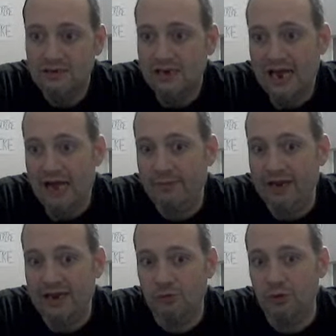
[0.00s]
I
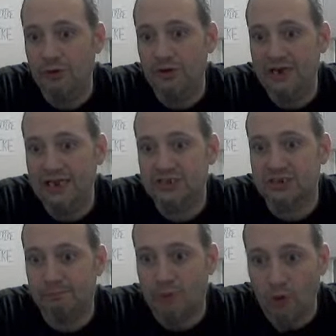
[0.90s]
mean, we would need
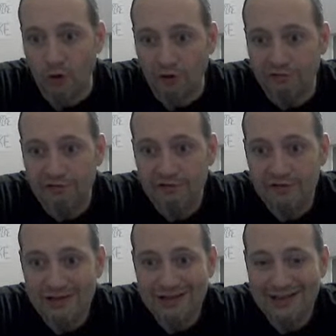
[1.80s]
some proof
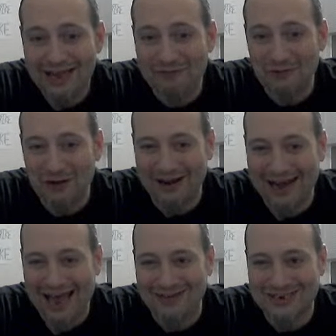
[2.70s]
if we were going to
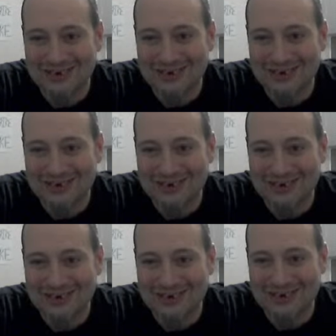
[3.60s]
have a show.
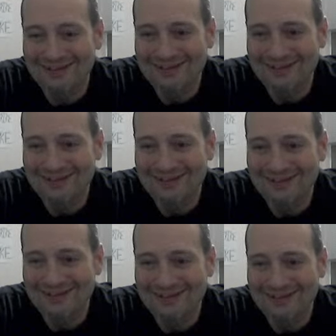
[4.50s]

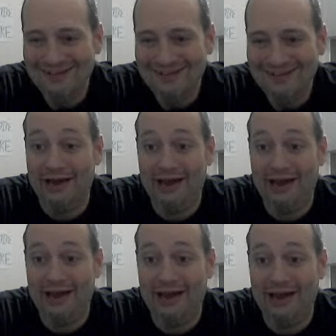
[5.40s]
But
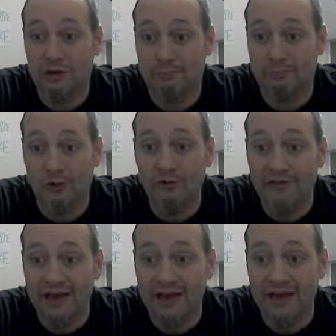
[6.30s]
hey, if you could prove
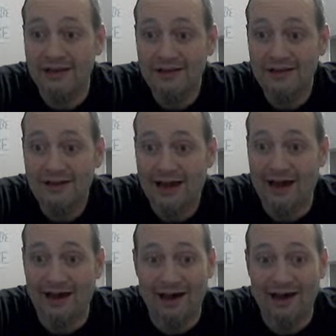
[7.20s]
it,
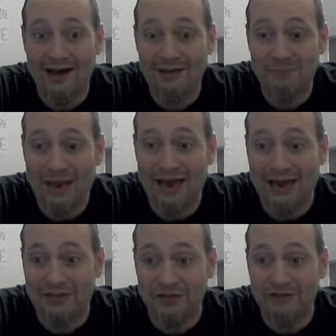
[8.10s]
man,
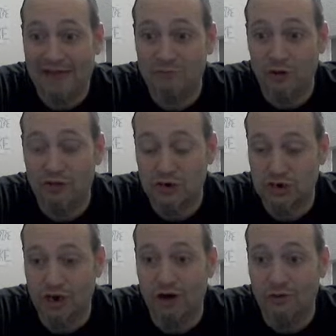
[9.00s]
I'd love to have you on the
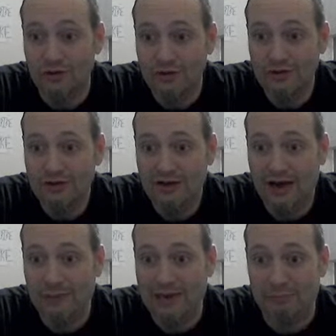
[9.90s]
show.
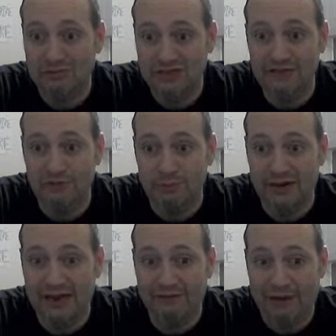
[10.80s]
I mean, I believe you,
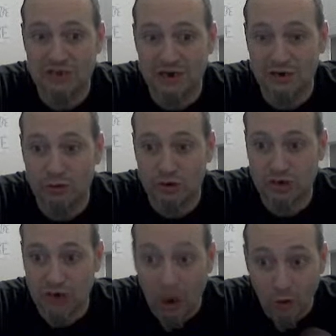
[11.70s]
but if I was going to do a
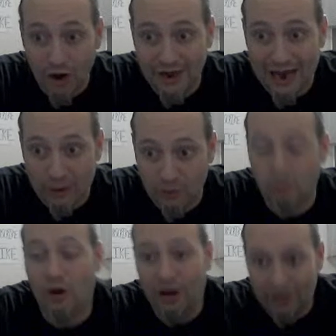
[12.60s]
show on it, I would
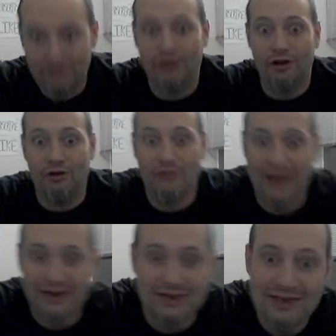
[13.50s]
want, you know,
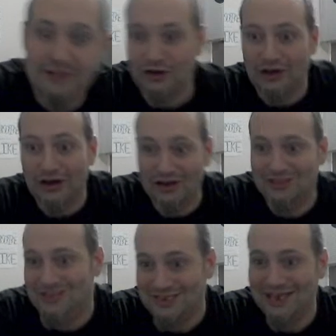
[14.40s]
like the
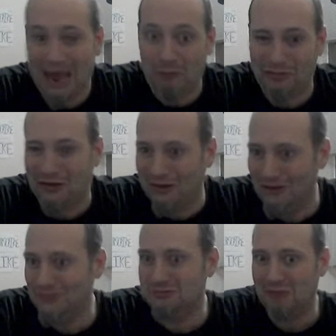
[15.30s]
goods. I want the
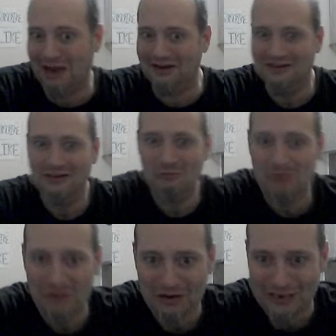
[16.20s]
goods, man. We
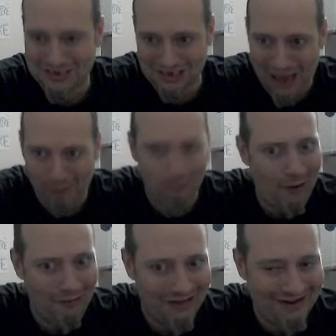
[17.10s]
need to see that
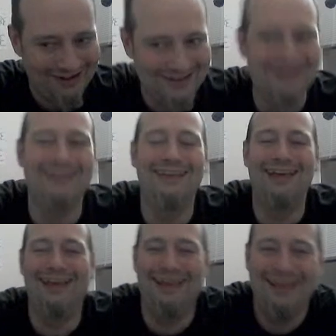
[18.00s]
wallet.
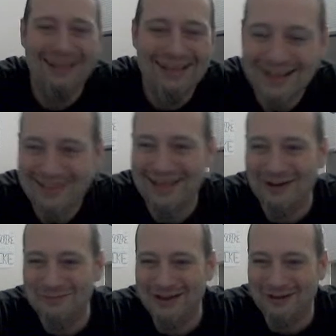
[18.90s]
That
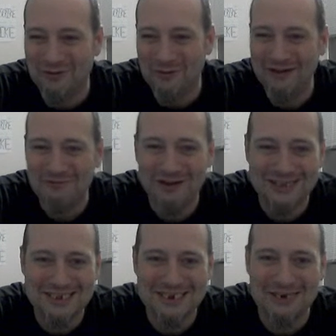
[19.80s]
would be cool, man, if we
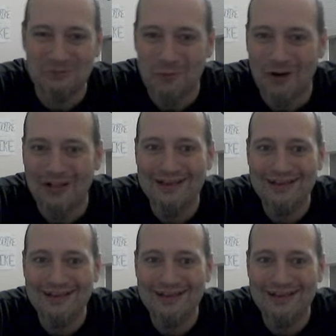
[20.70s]
could see your wallet.